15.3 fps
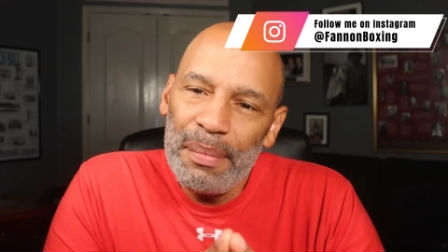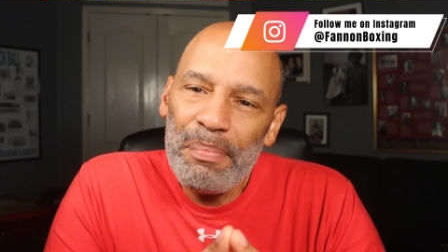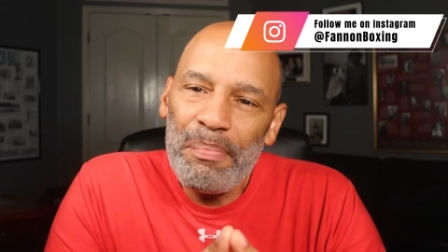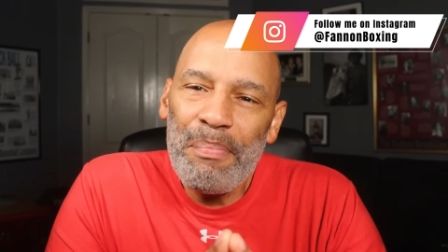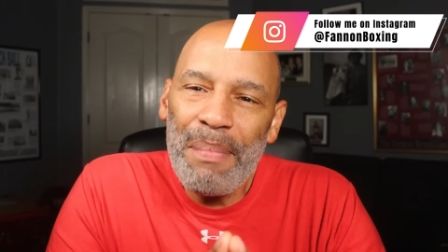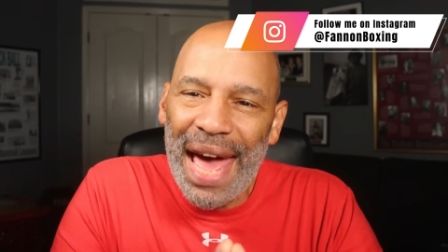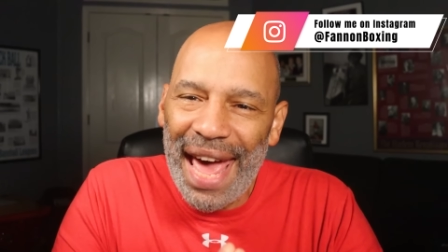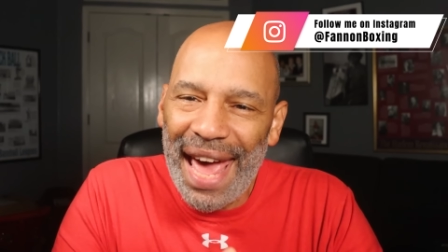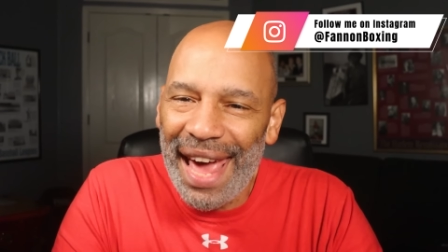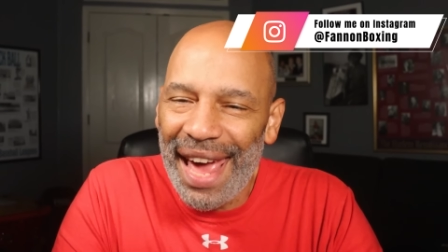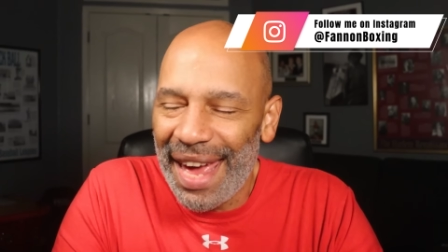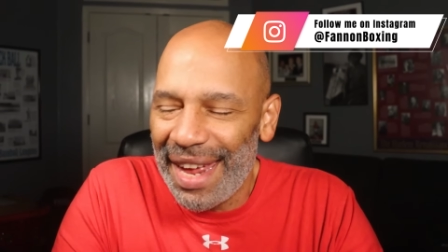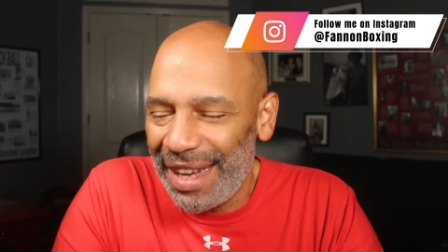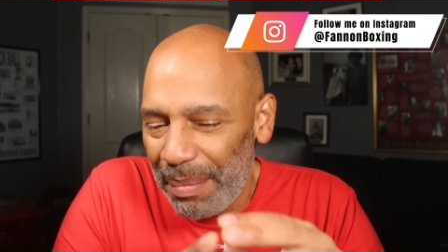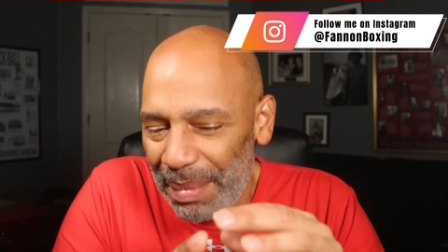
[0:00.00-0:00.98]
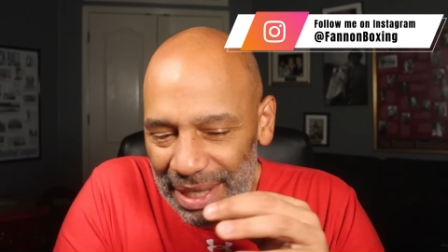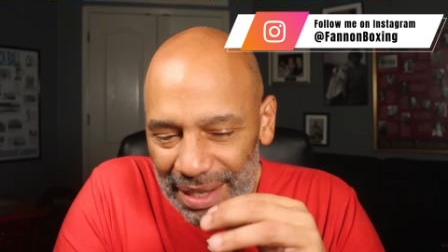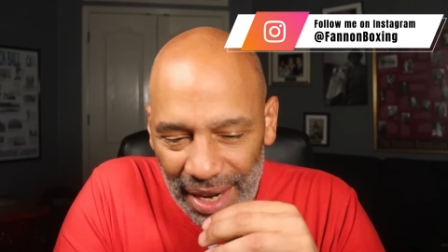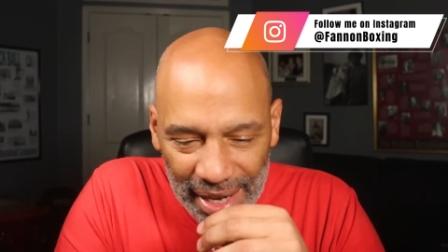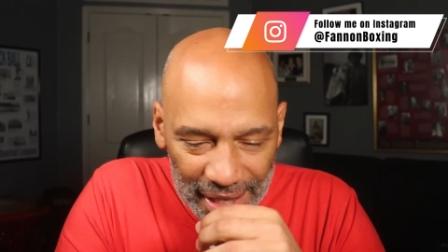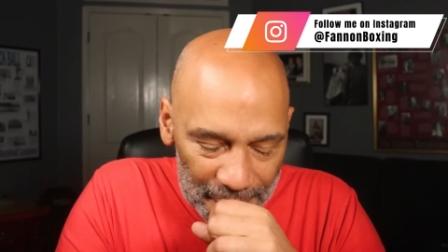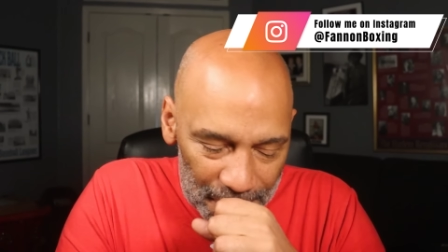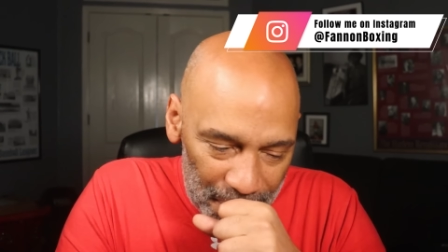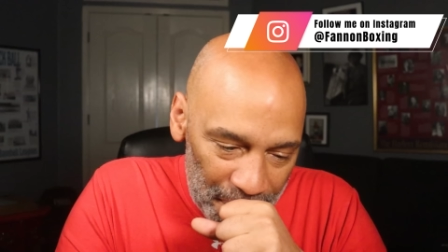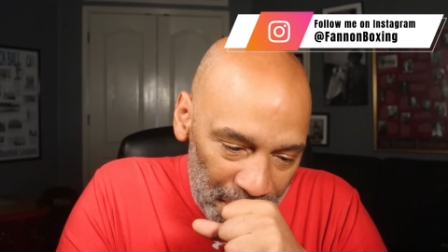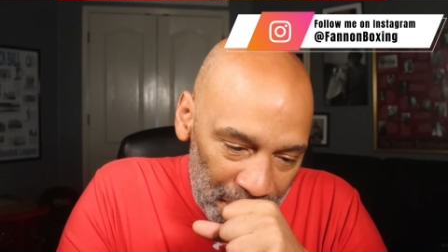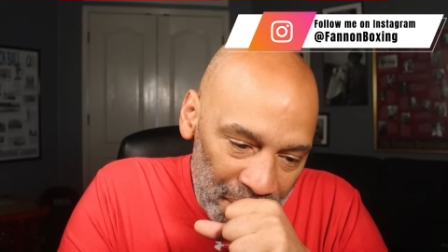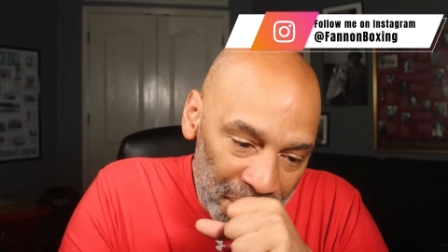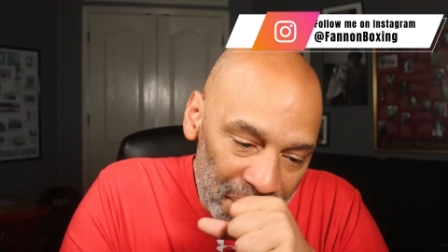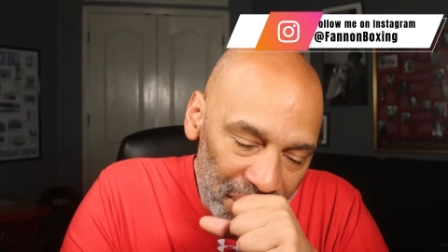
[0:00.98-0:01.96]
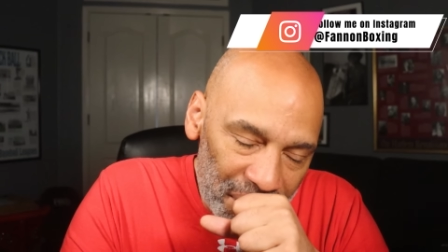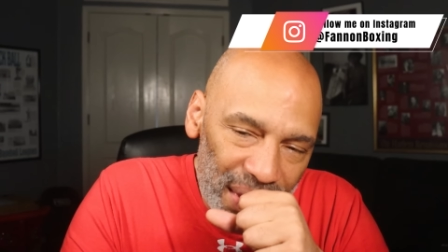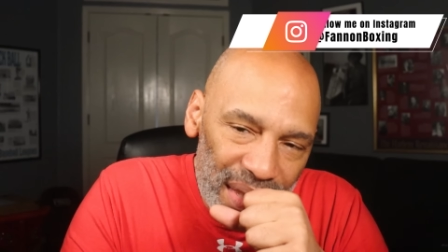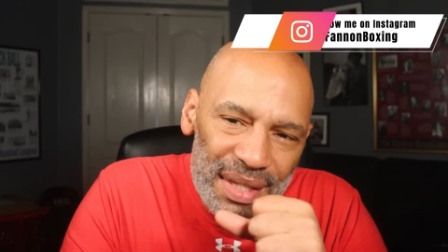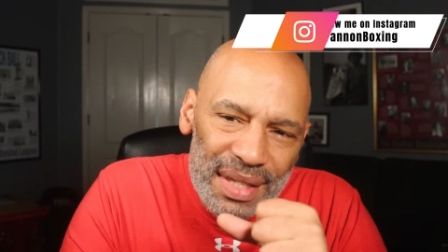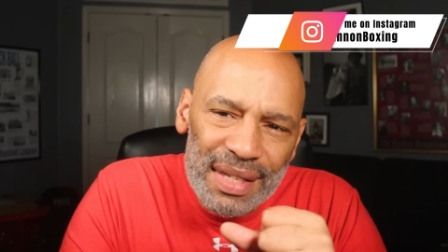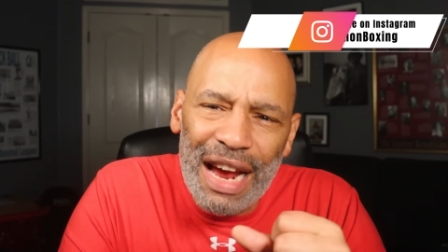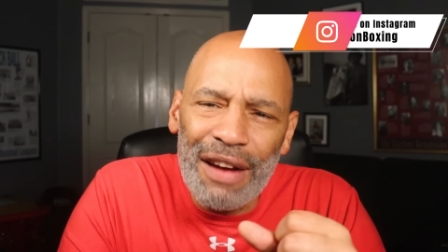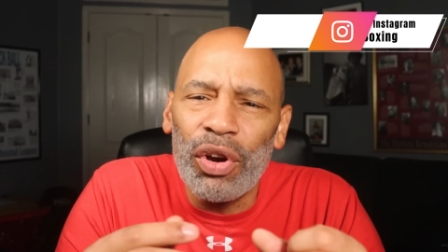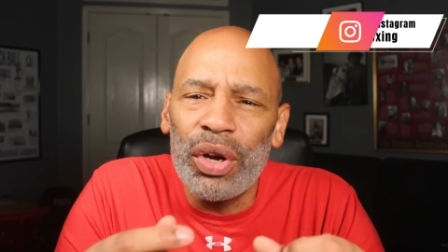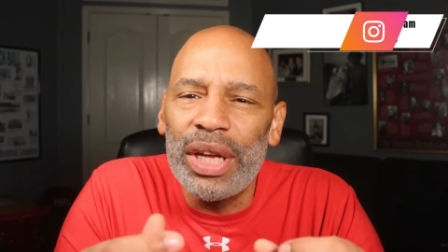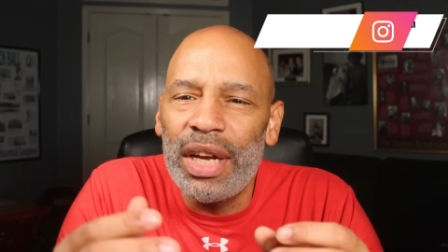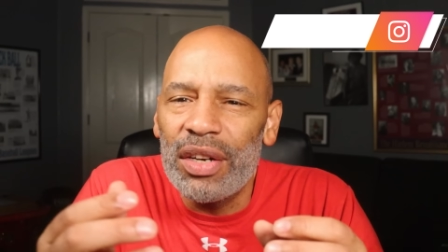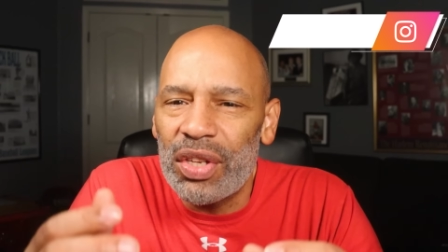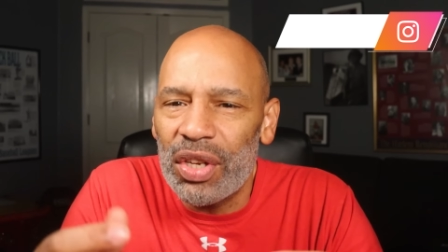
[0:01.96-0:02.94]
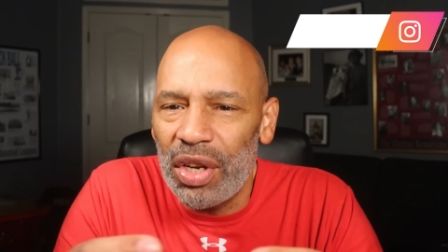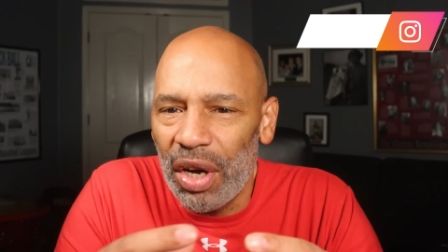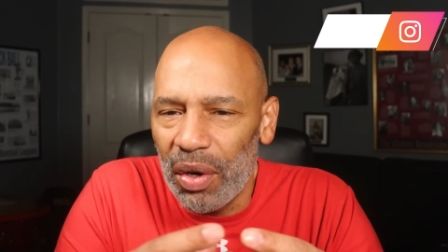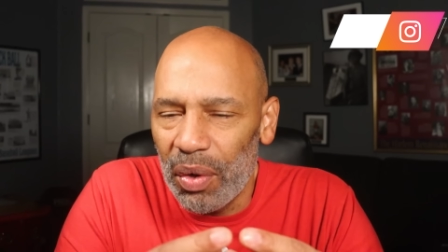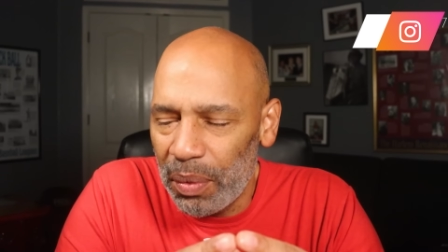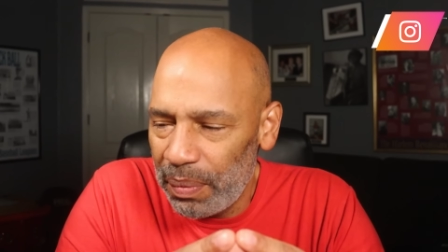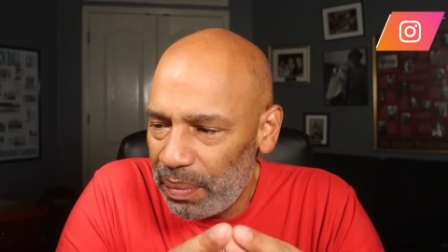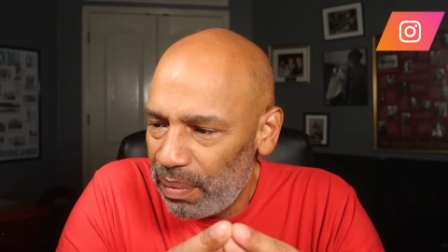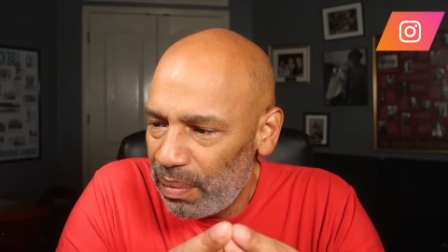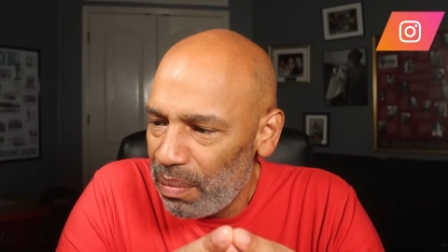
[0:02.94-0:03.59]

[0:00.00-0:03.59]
Man, let me tell you, several years ago,